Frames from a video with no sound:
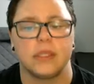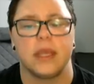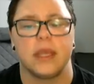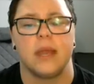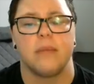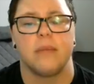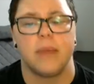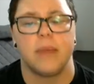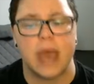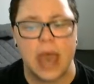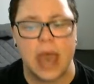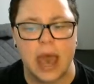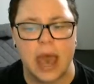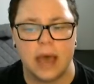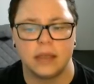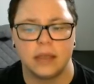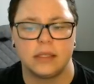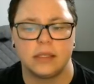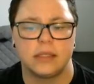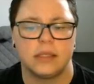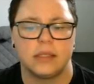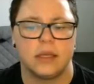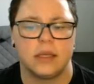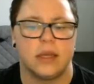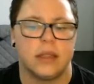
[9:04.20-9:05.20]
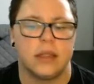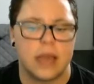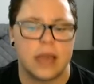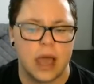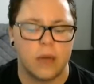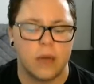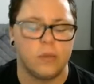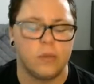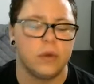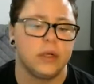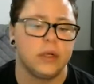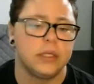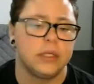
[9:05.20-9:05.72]
then passed
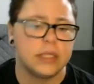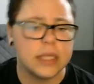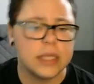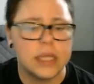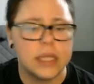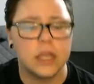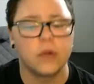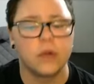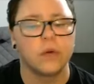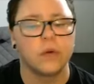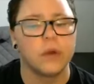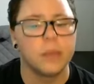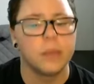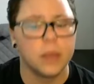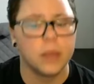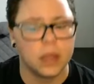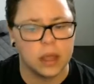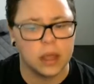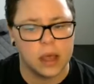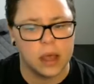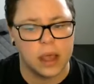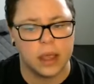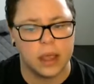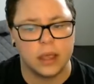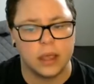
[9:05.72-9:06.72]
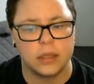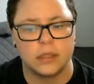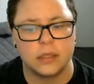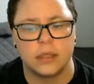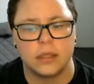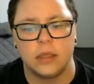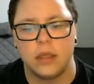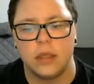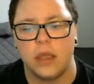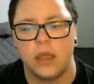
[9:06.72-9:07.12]
that would decriminalize